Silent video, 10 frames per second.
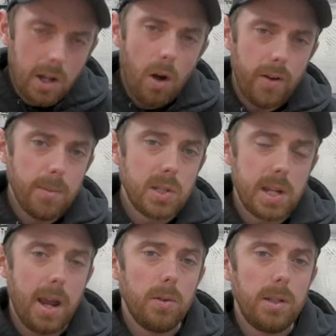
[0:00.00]
Now, if I'm
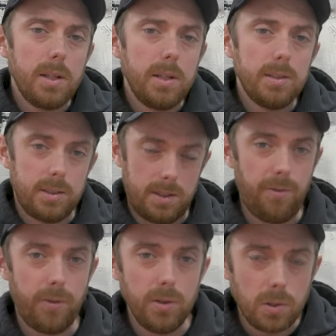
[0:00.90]
sounding
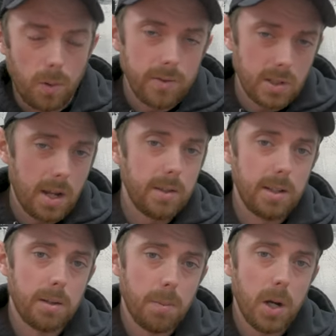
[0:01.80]
different to what I've
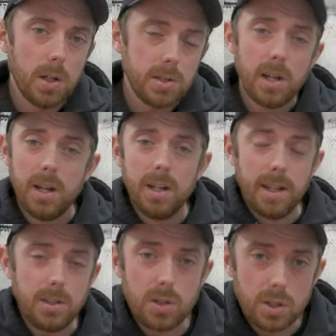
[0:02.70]
sounded in the past,
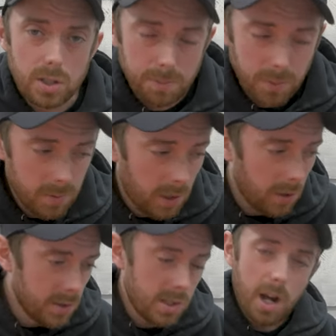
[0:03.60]
that's just simply
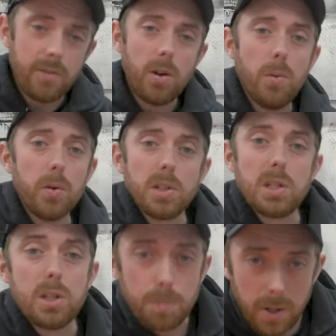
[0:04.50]
because I've got more
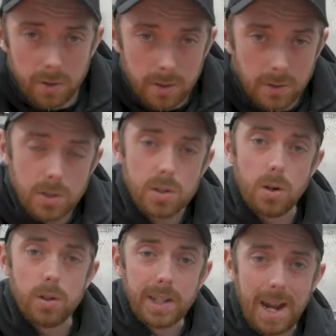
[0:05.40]
experience on